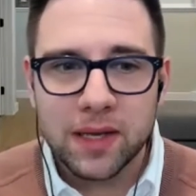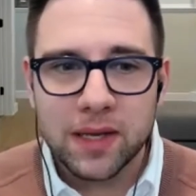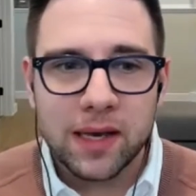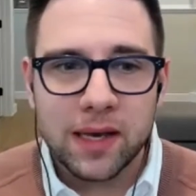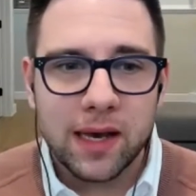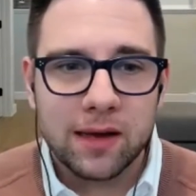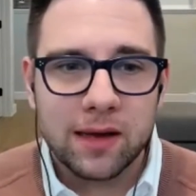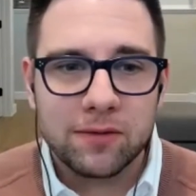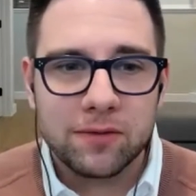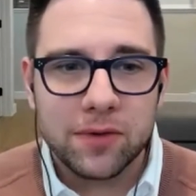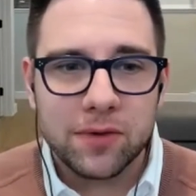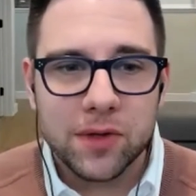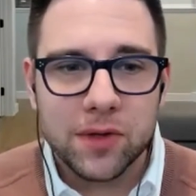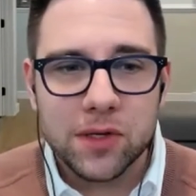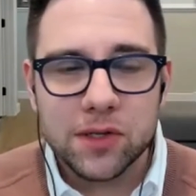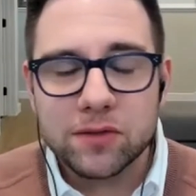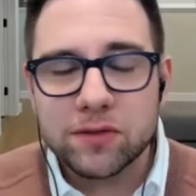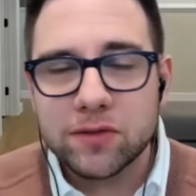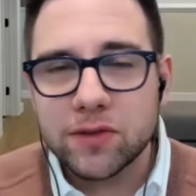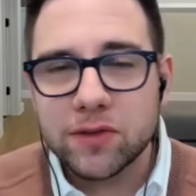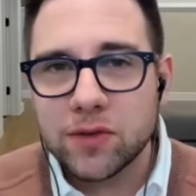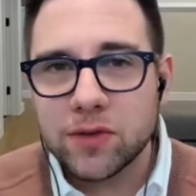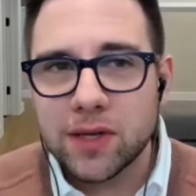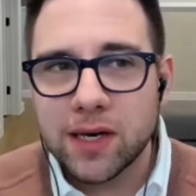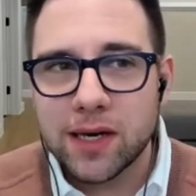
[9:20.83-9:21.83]
And for those
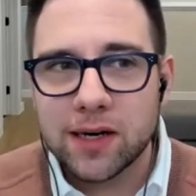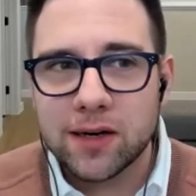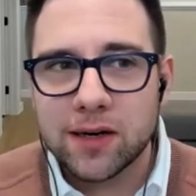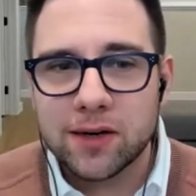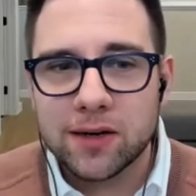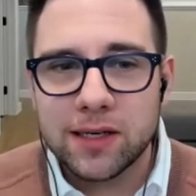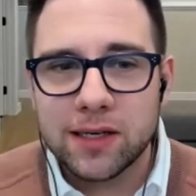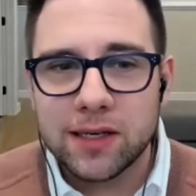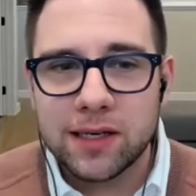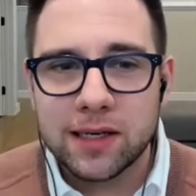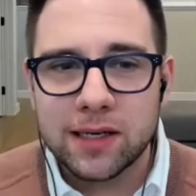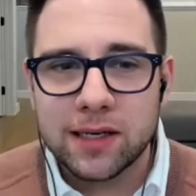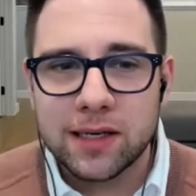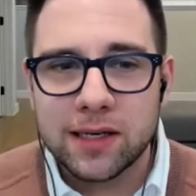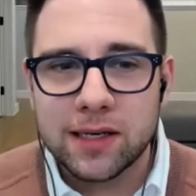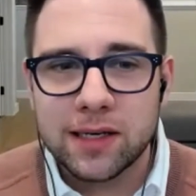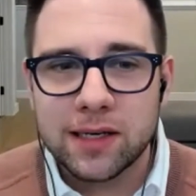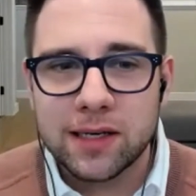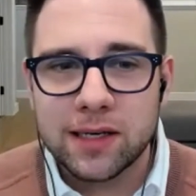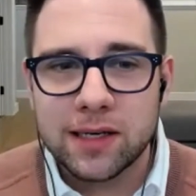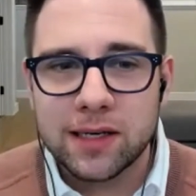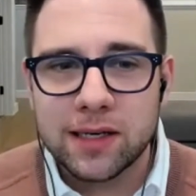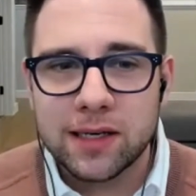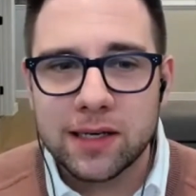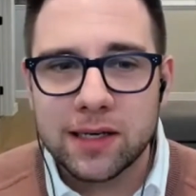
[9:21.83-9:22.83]
of you that are
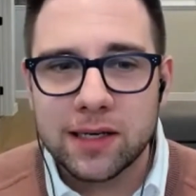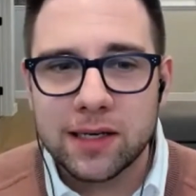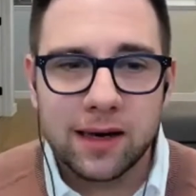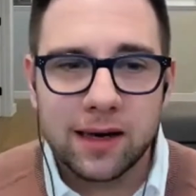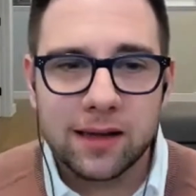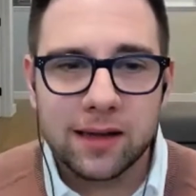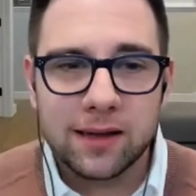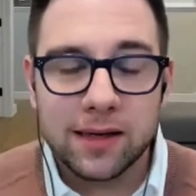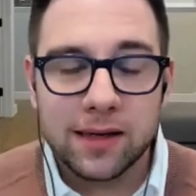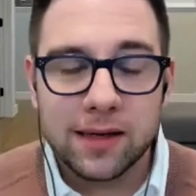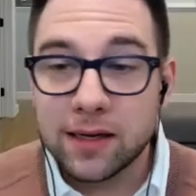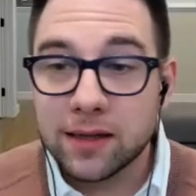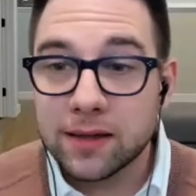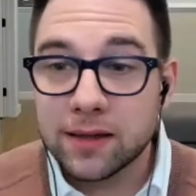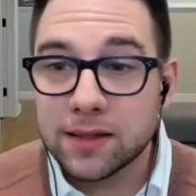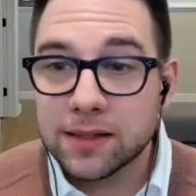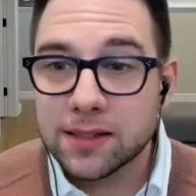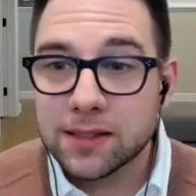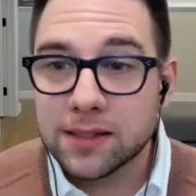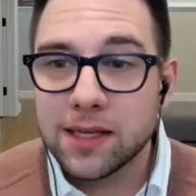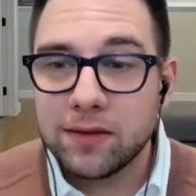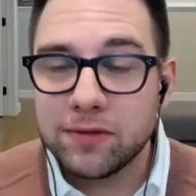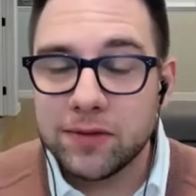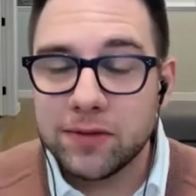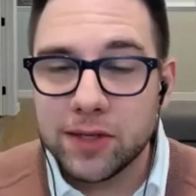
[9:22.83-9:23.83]
in uh, the health and
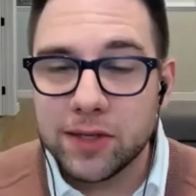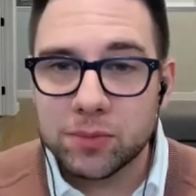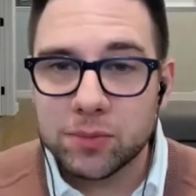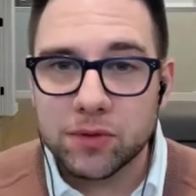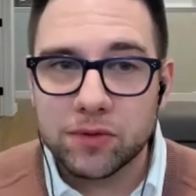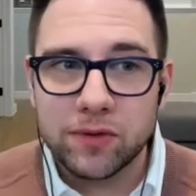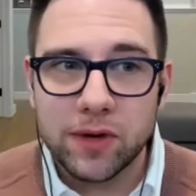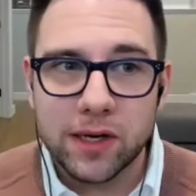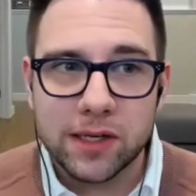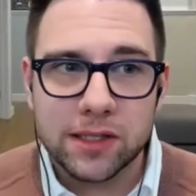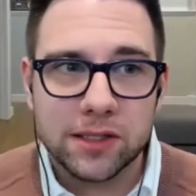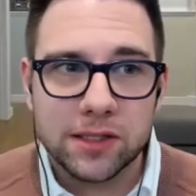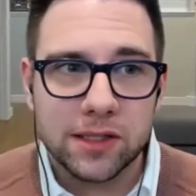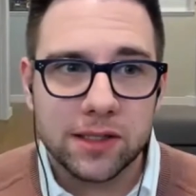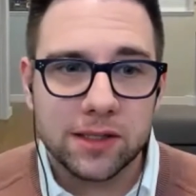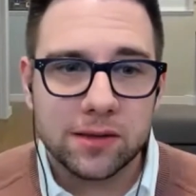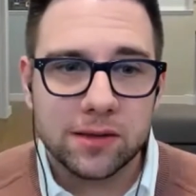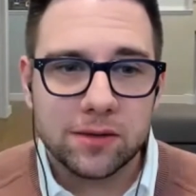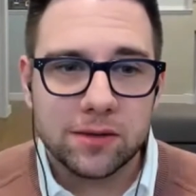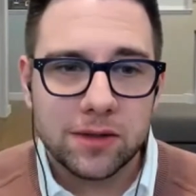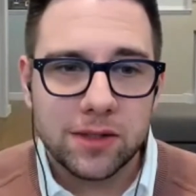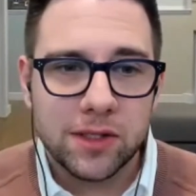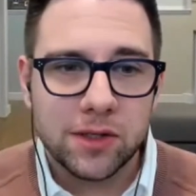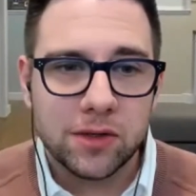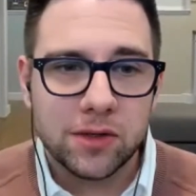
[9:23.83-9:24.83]
safety profession,
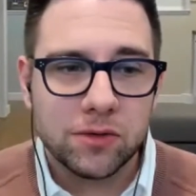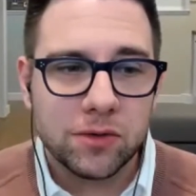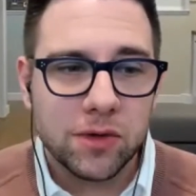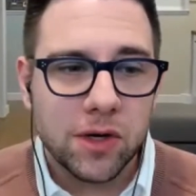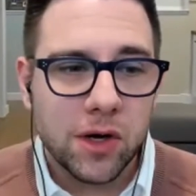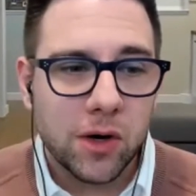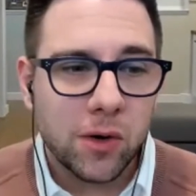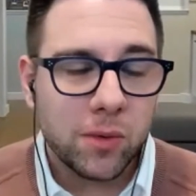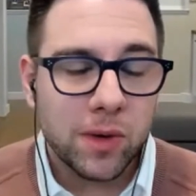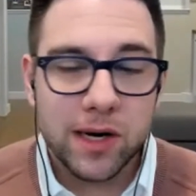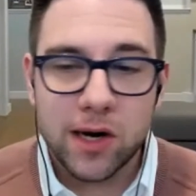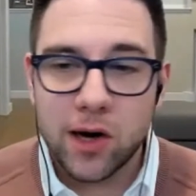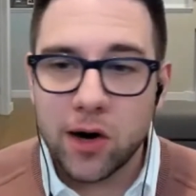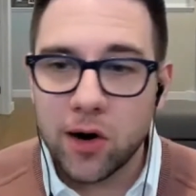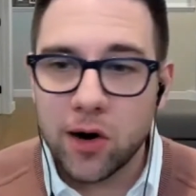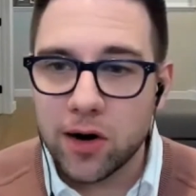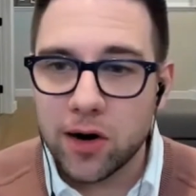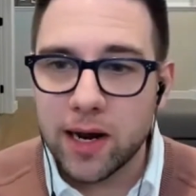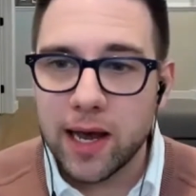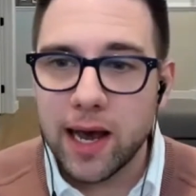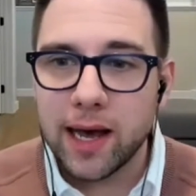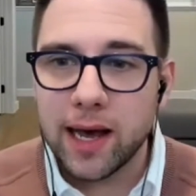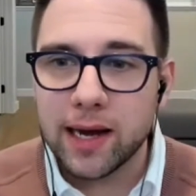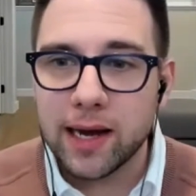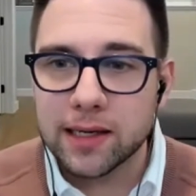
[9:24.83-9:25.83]
you know what a hard
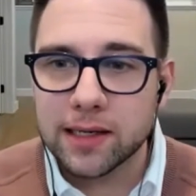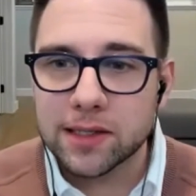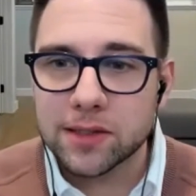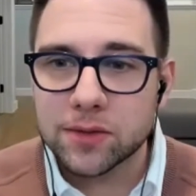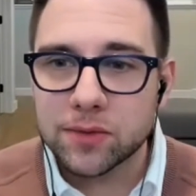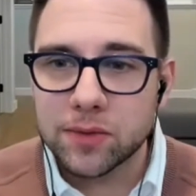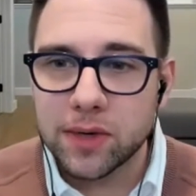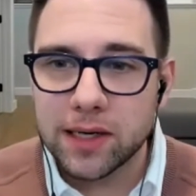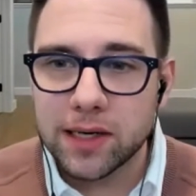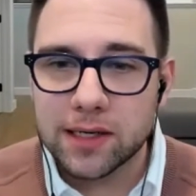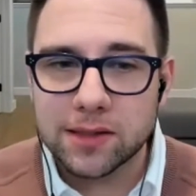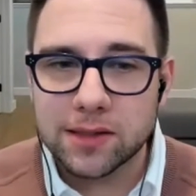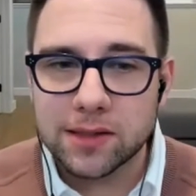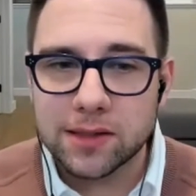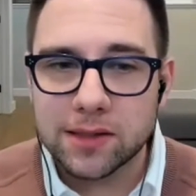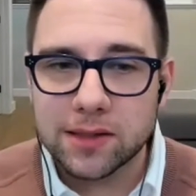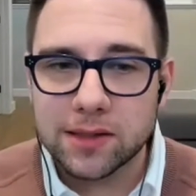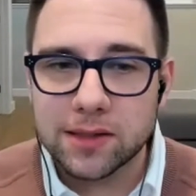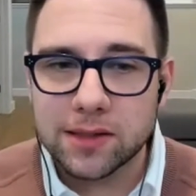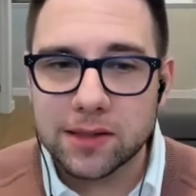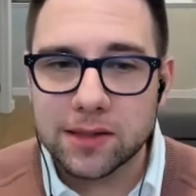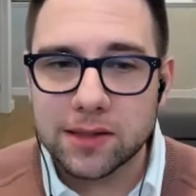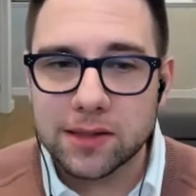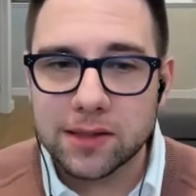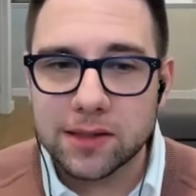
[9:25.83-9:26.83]
hat is, right? It's
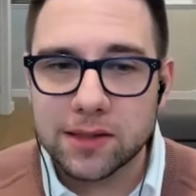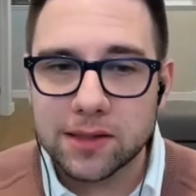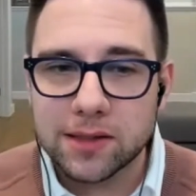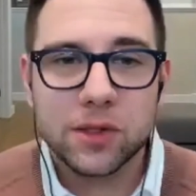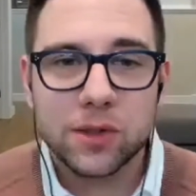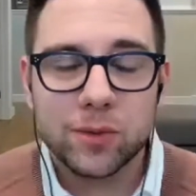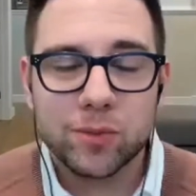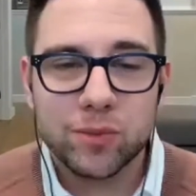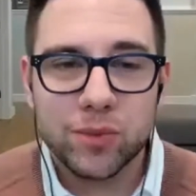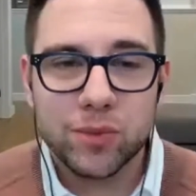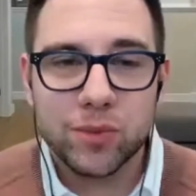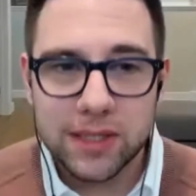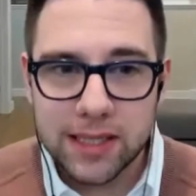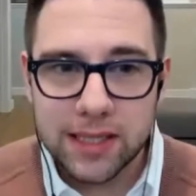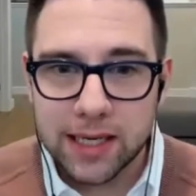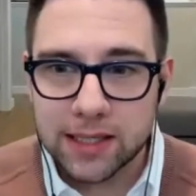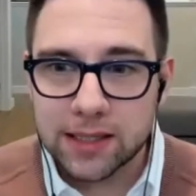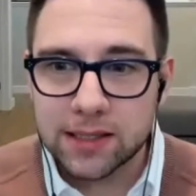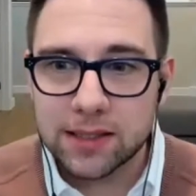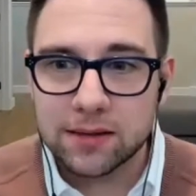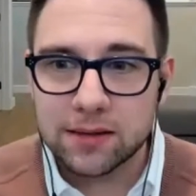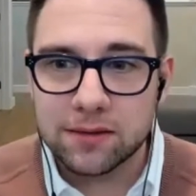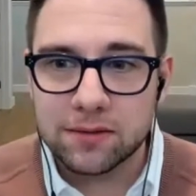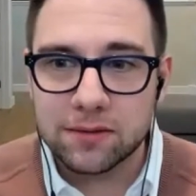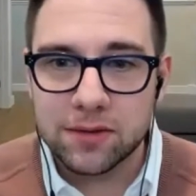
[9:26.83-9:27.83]
personal
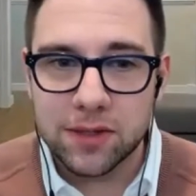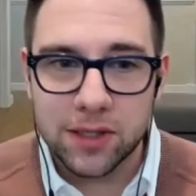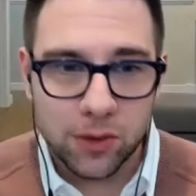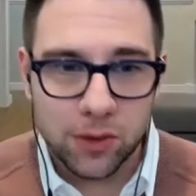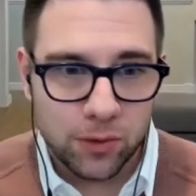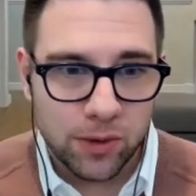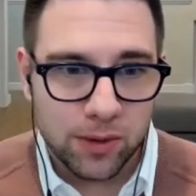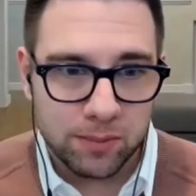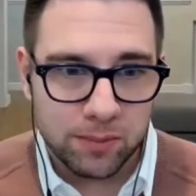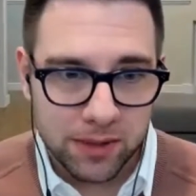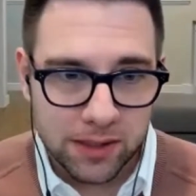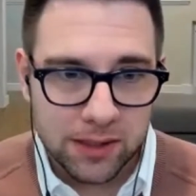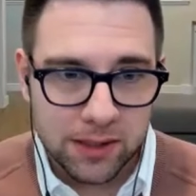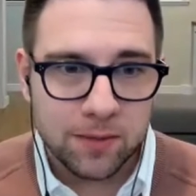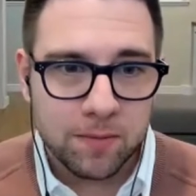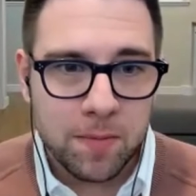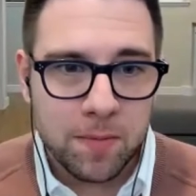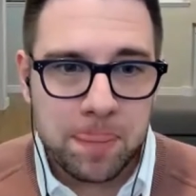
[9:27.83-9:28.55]
protective equipment.